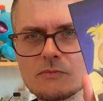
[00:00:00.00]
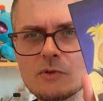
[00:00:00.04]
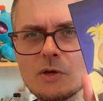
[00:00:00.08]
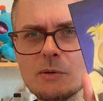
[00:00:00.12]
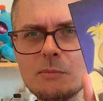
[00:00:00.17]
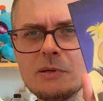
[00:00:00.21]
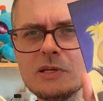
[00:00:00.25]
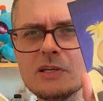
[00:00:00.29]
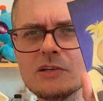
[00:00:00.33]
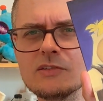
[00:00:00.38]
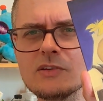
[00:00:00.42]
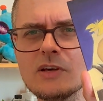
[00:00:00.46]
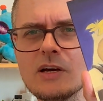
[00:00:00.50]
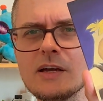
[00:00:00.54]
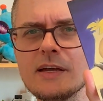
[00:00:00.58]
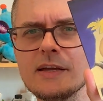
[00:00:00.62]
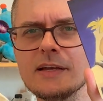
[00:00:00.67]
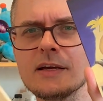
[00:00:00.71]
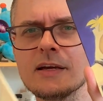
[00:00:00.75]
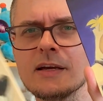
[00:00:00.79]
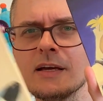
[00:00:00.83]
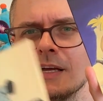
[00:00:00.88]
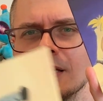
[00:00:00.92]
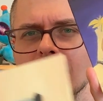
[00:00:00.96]
because I
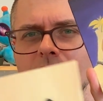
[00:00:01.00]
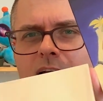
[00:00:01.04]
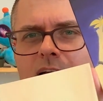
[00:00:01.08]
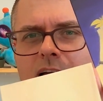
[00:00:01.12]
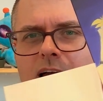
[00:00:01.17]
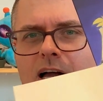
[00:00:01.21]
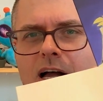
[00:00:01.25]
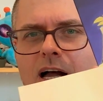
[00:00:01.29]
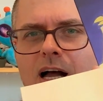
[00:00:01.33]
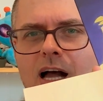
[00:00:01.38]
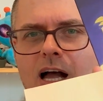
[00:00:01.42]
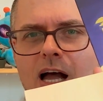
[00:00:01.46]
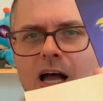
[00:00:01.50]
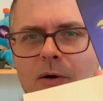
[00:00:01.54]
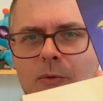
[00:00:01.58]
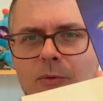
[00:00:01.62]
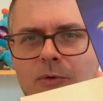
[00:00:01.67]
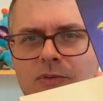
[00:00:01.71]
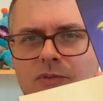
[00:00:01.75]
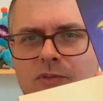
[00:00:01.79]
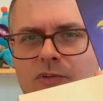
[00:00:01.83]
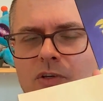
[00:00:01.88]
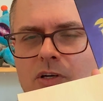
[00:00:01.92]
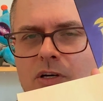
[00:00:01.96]

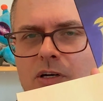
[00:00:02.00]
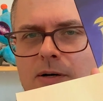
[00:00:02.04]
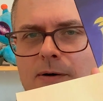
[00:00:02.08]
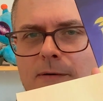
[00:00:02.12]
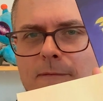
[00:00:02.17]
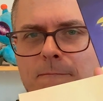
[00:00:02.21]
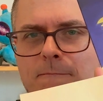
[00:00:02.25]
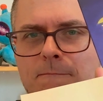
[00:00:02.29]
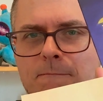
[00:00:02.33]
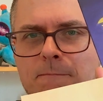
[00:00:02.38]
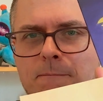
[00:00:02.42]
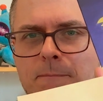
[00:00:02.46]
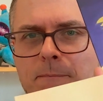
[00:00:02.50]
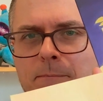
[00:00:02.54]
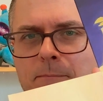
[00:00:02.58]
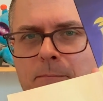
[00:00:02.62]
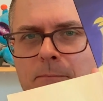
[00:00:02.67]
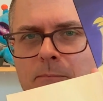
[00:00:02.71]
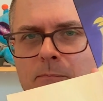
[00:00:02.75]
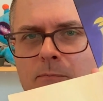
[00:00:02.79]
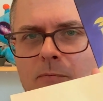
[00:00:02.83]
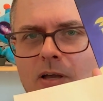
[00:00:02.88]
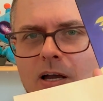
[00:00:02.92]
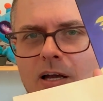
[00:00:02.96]

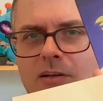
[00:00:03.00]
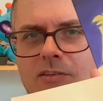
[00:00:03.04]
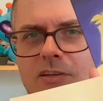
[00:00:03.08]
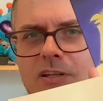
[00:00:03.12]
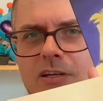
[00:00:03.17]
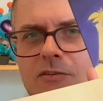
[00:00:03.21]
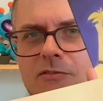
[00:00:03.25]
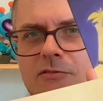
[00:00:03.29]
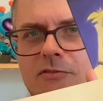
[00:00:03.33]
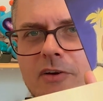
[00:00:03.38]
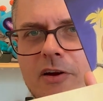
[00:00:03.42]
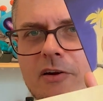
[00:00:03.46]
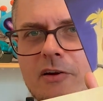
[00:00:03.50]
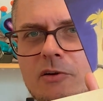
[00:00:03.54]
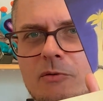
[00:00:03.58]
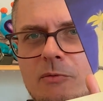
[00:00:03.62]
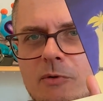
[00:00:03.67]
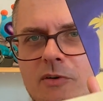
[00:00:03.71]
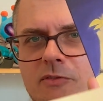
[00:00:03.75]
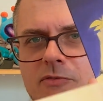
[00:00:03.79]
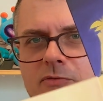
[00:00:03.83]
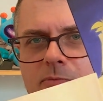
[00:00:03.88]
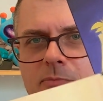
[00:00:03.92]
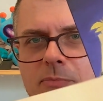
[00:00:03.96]
did a very rough